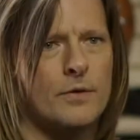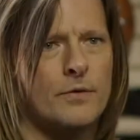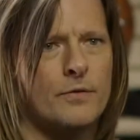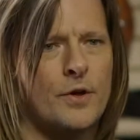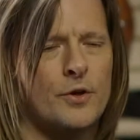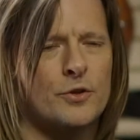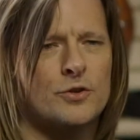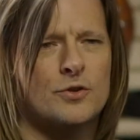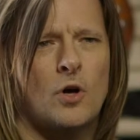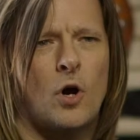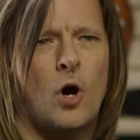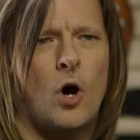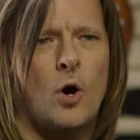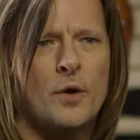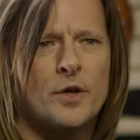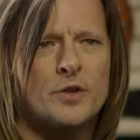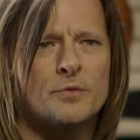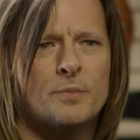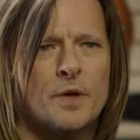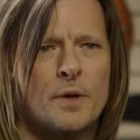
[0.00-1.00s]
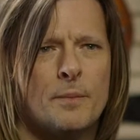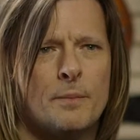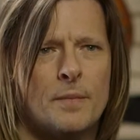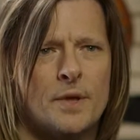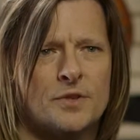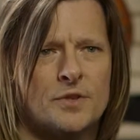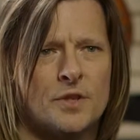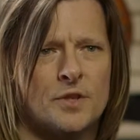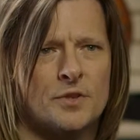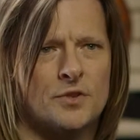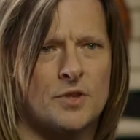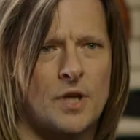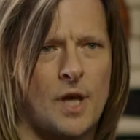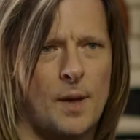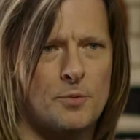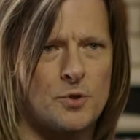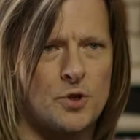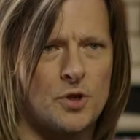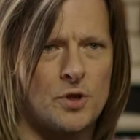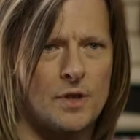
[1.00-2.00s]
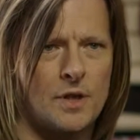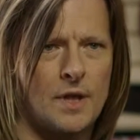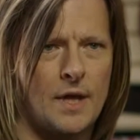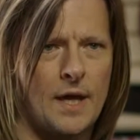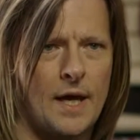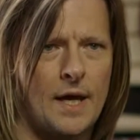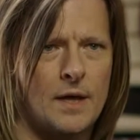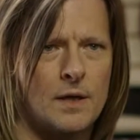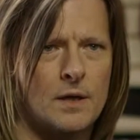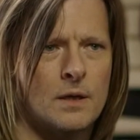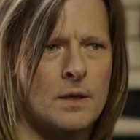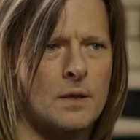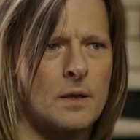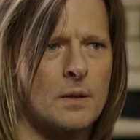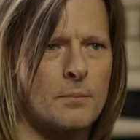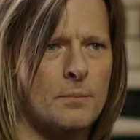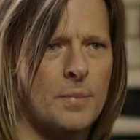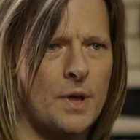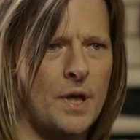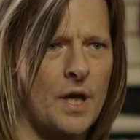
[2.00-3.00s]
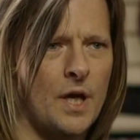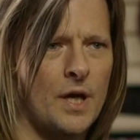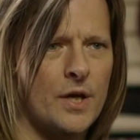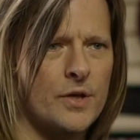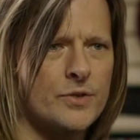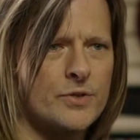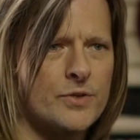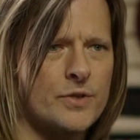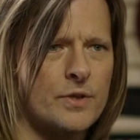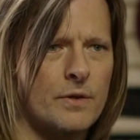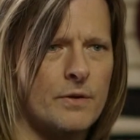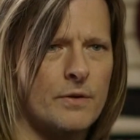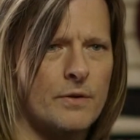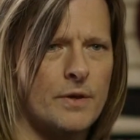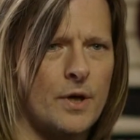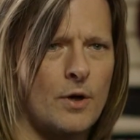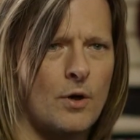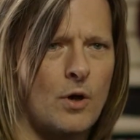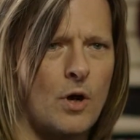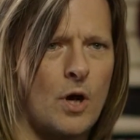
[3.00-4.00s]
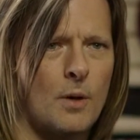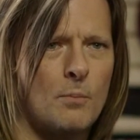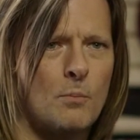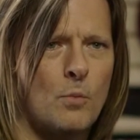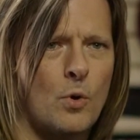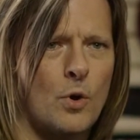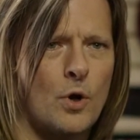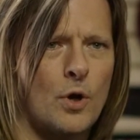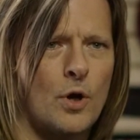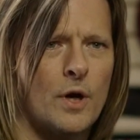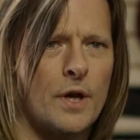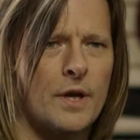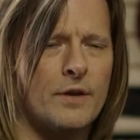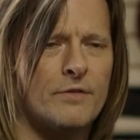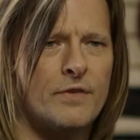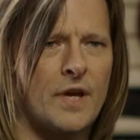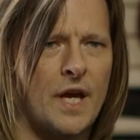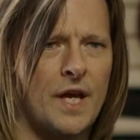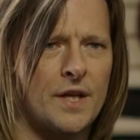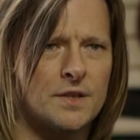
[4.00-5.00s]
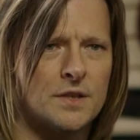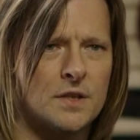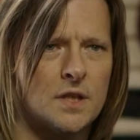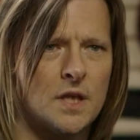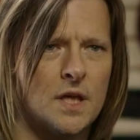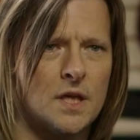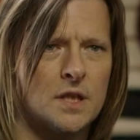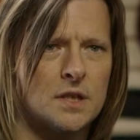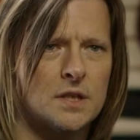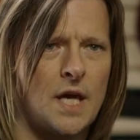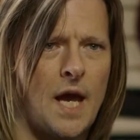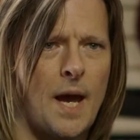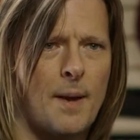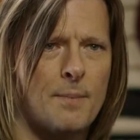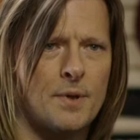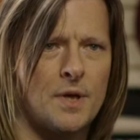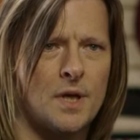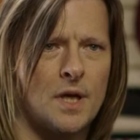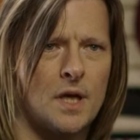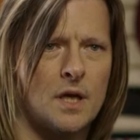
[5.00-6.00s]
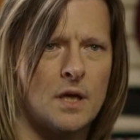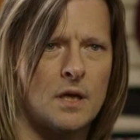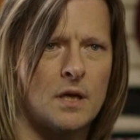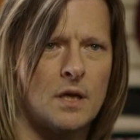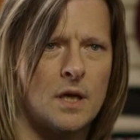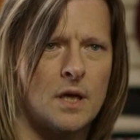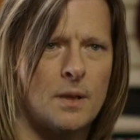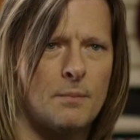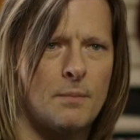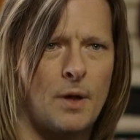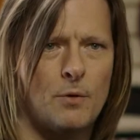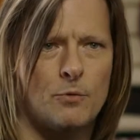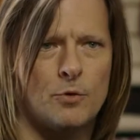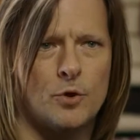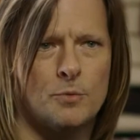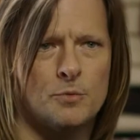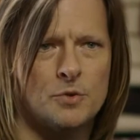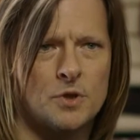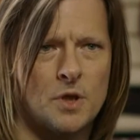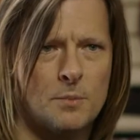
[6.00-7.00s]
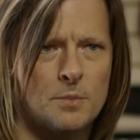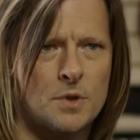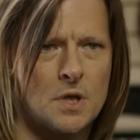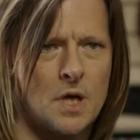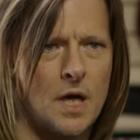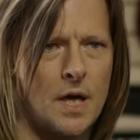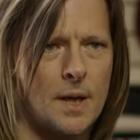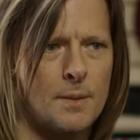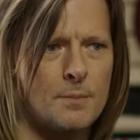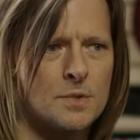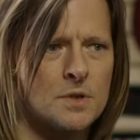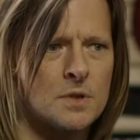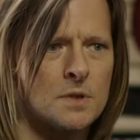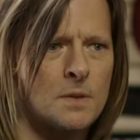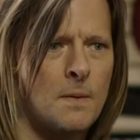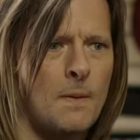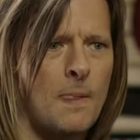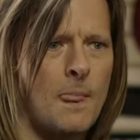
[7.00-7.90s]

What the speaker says: There's always been a misconception that because there are more advanced things happening in my room sometimes,